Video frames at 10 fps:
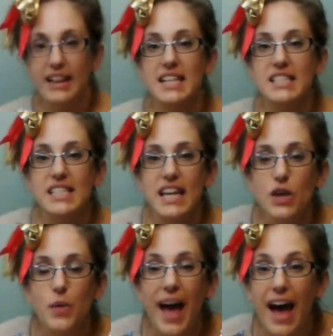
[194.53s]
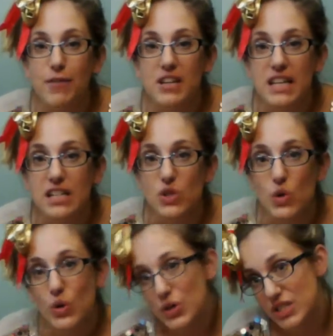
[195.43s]
Let's say you have a niece
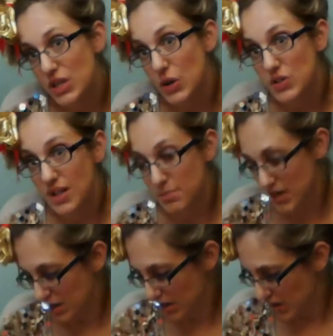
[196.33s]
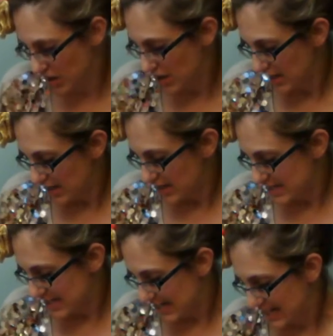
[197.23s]
or, some younger
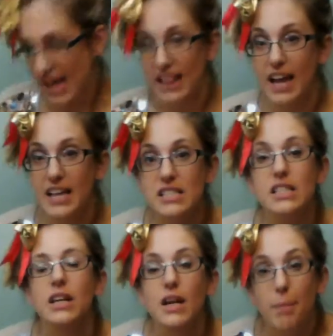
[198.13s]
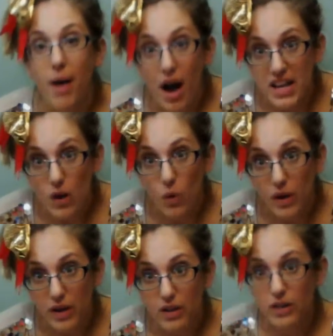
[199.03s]
teen that likes body
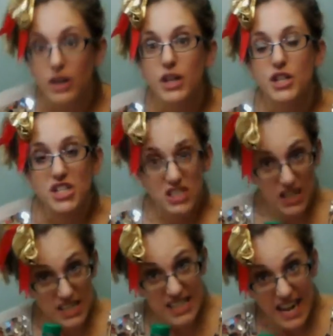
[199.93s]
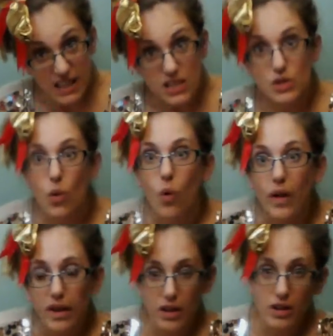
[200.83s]
oil. You're just going to take this
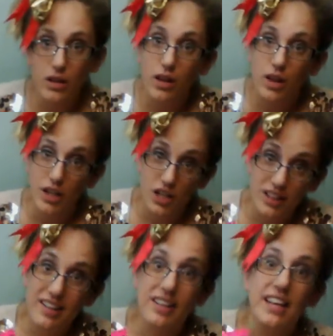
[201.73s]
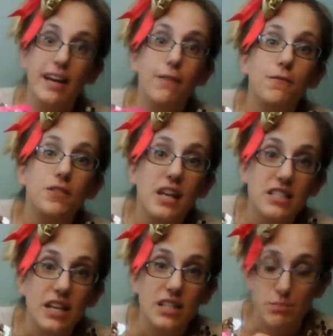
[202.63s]
oil, your little gift that
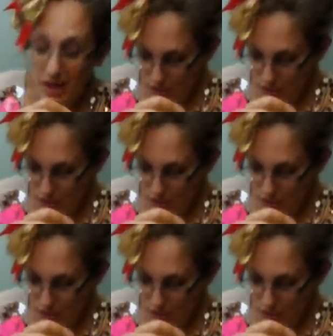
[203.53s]
says made